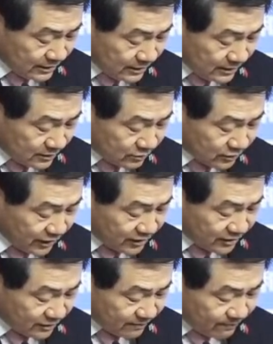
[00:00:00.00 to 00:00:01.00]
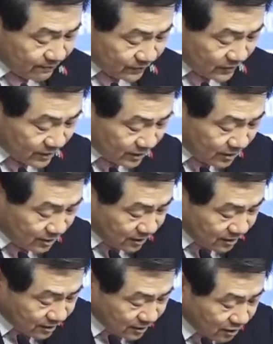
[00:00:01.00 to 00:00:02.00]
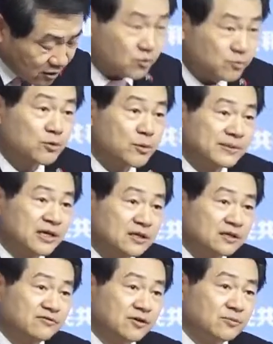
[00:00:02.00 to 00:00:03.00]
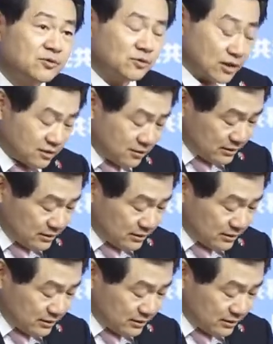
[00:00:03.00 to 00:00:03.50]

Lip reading: Today, honorable representative from UN